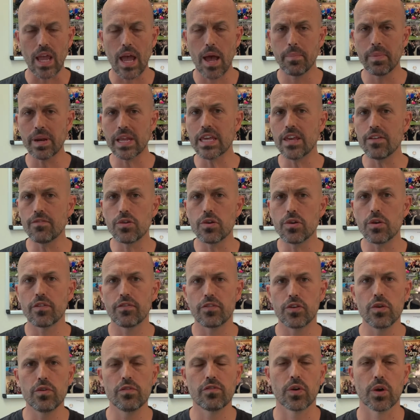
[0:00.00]
I'm going to give you a
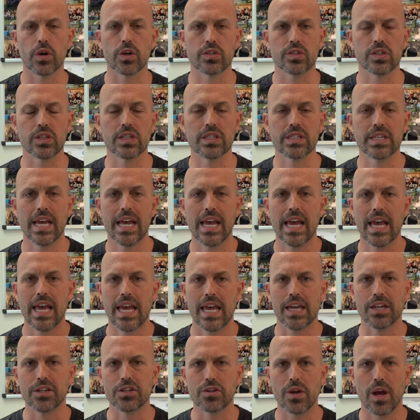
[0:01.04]
few verses
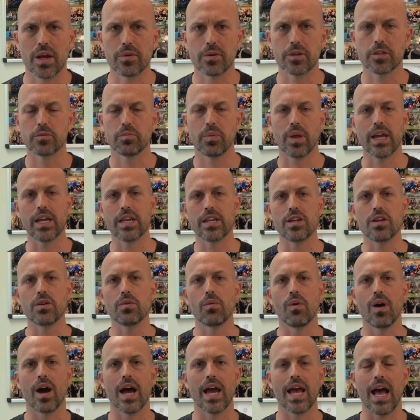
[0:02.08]
and try to explain to you
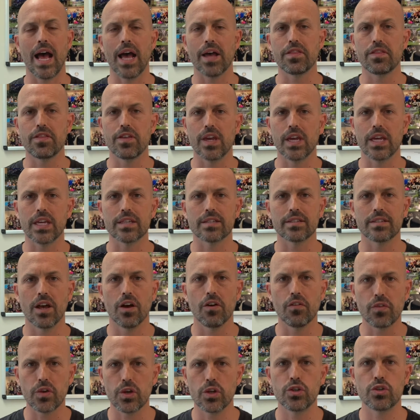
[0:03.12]
why I think
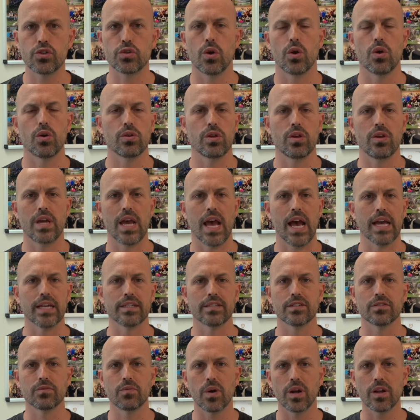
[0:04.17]
self control, you guys,
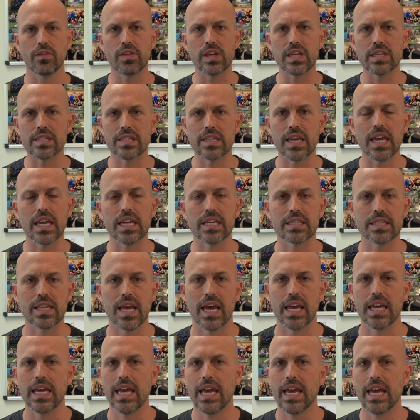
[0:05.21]
is one of these things
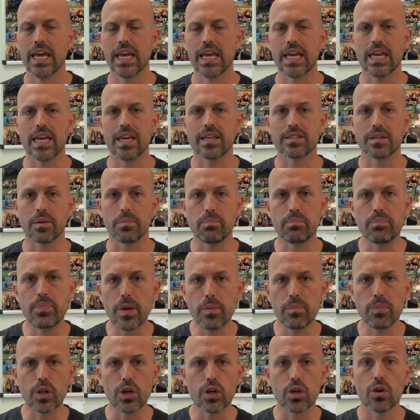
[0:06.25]
that is a
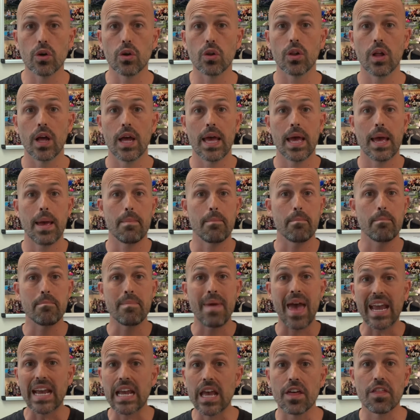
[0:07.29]
biblical
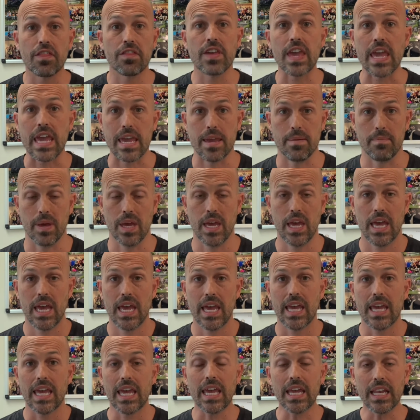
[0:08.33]
mega theme.
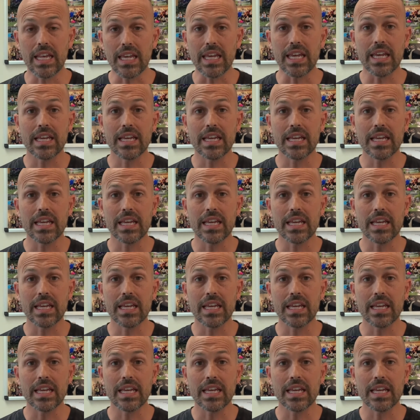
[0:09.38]
It